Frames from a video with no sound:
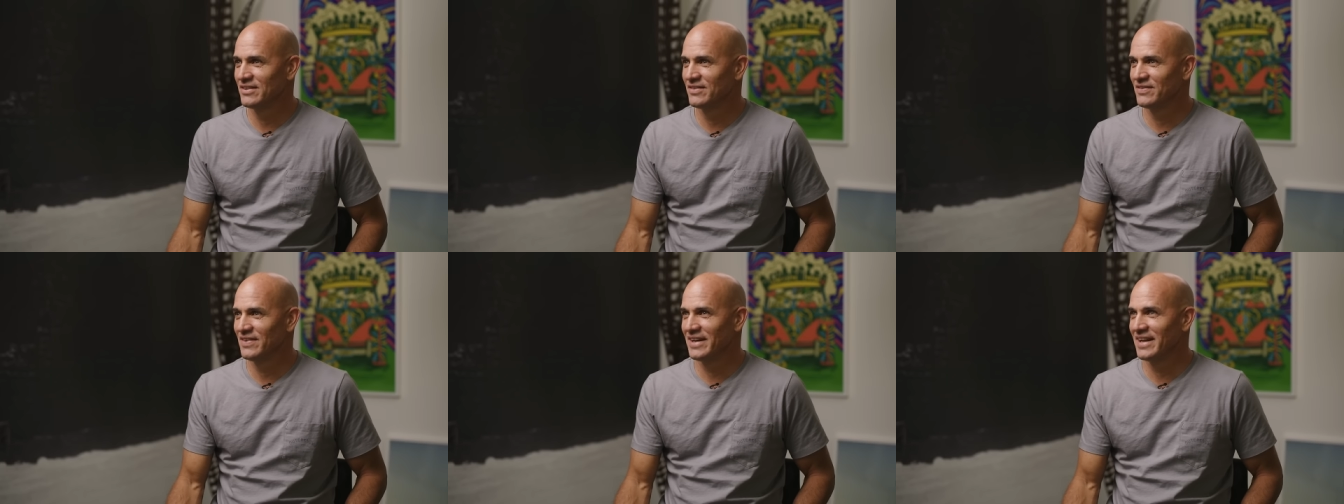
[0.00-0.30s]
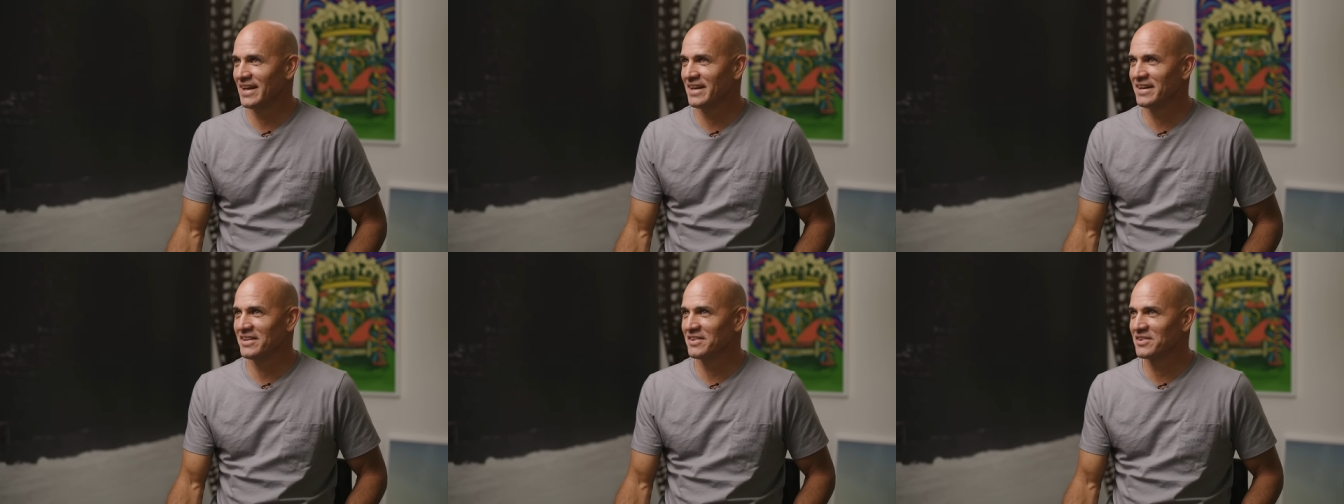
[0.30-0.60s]
Mm. My
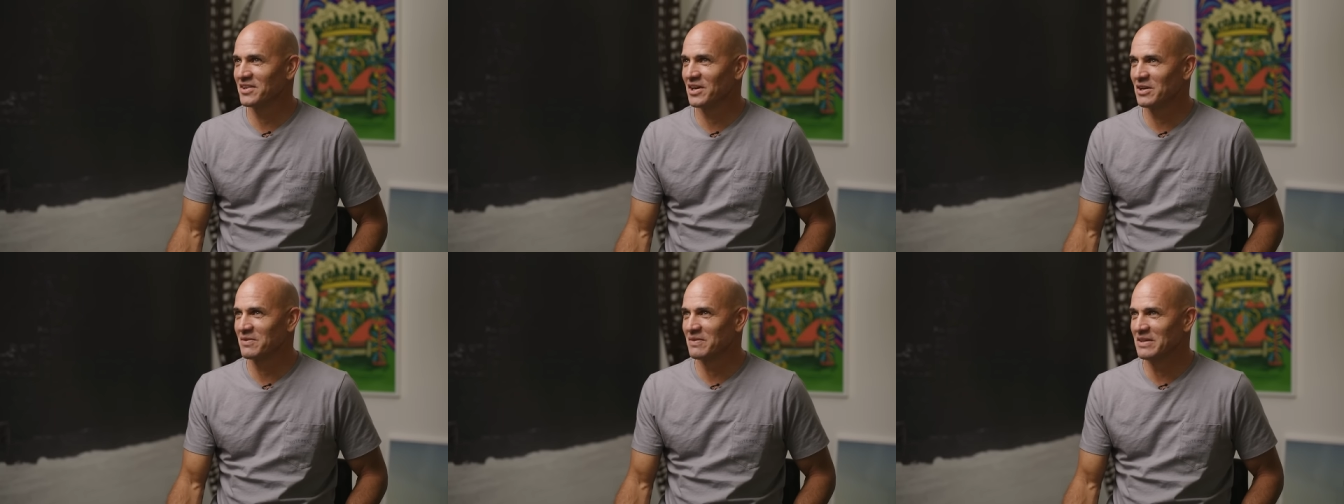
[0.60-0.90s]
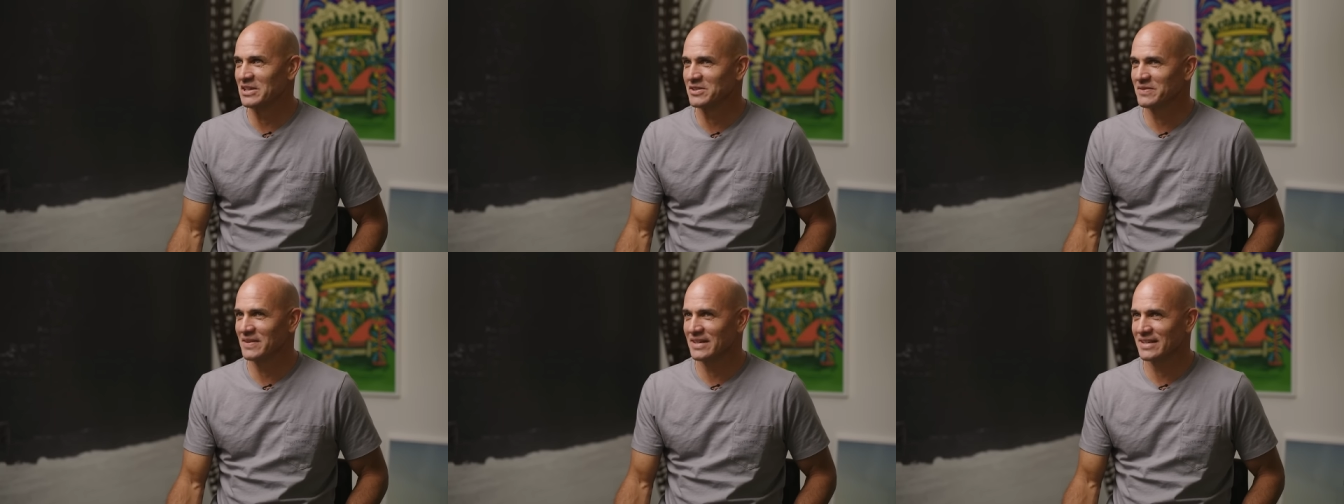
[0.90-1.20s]
dad didn't talk
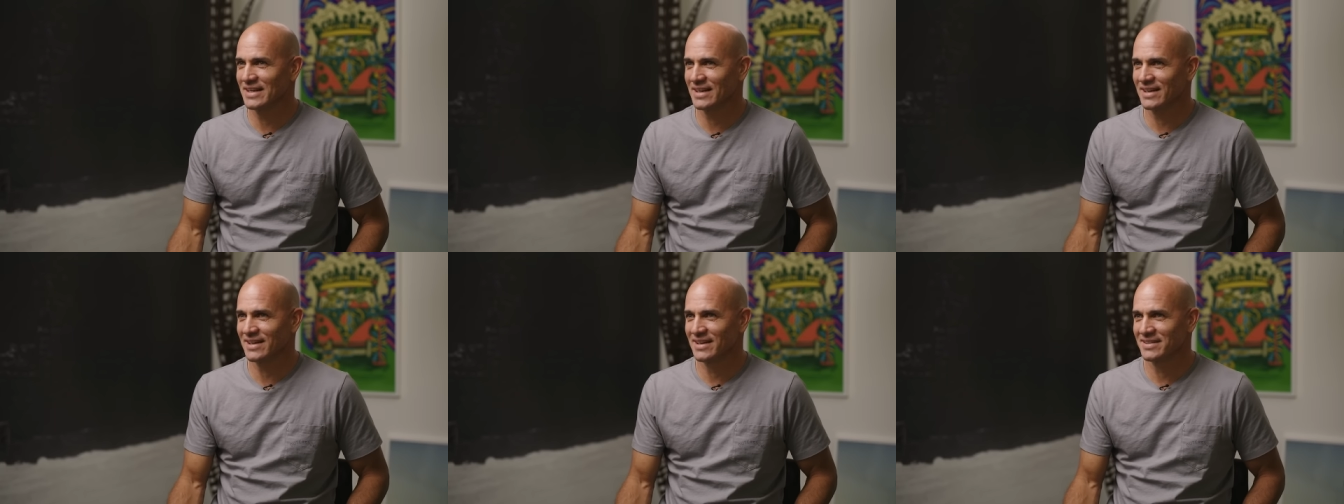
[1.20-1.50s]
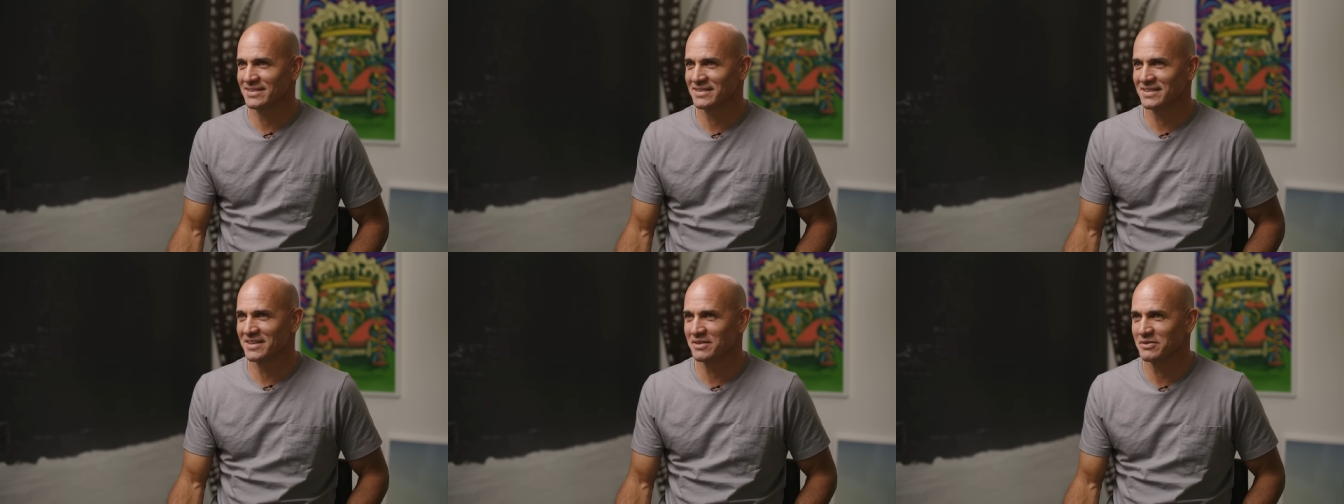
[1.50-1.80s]
much about that kind
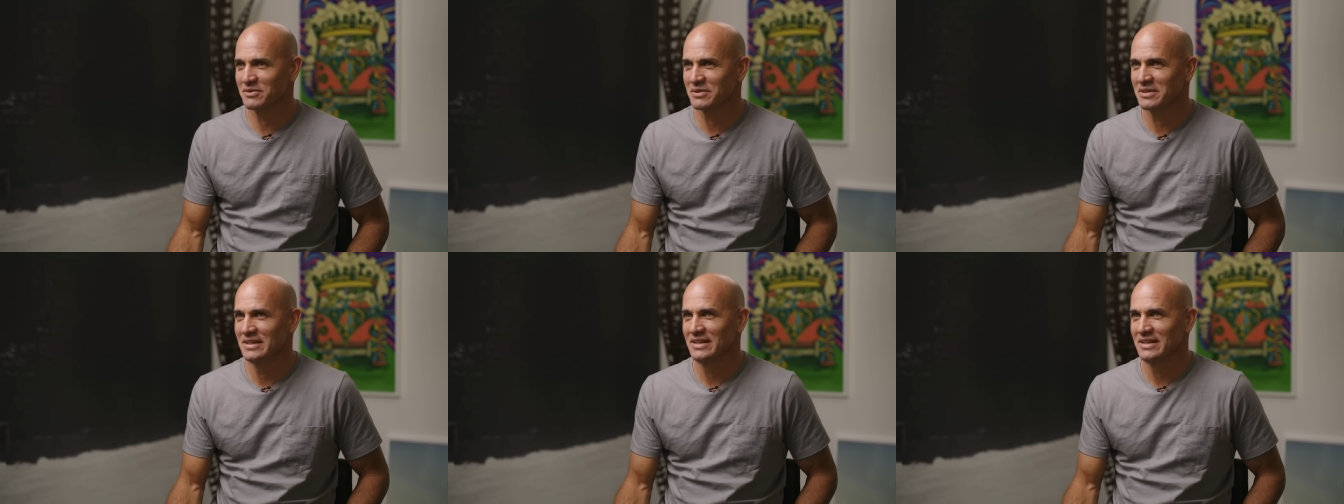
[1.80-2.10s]
of stuff.